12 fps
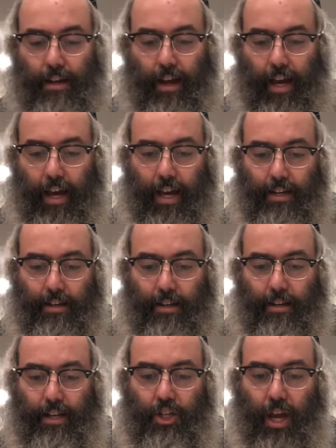and
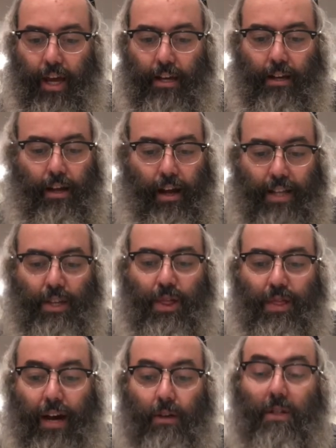each head has
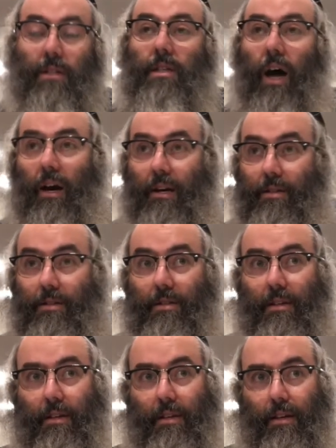1,000
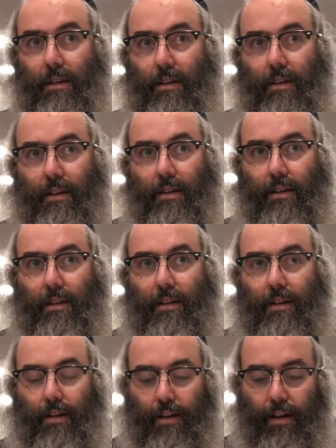tongues,
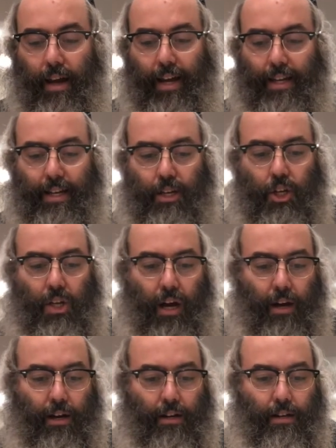and each
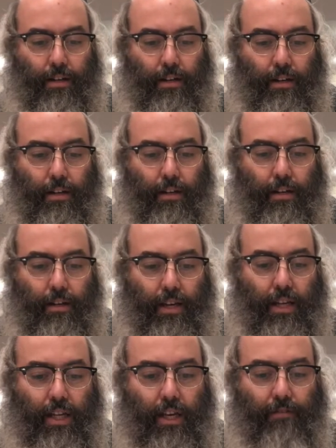tongue
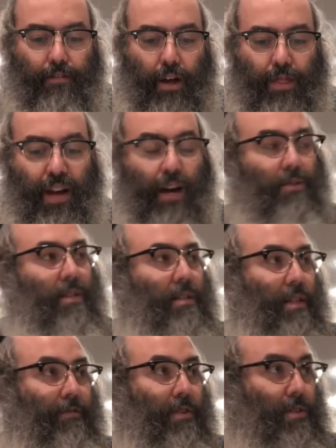can give 1,000
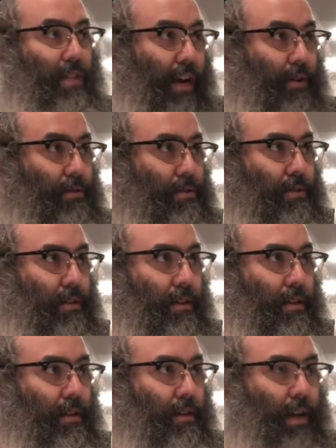different sounds
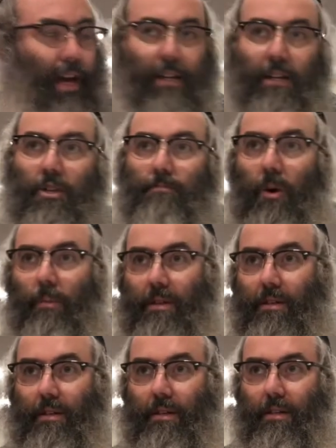at each moment.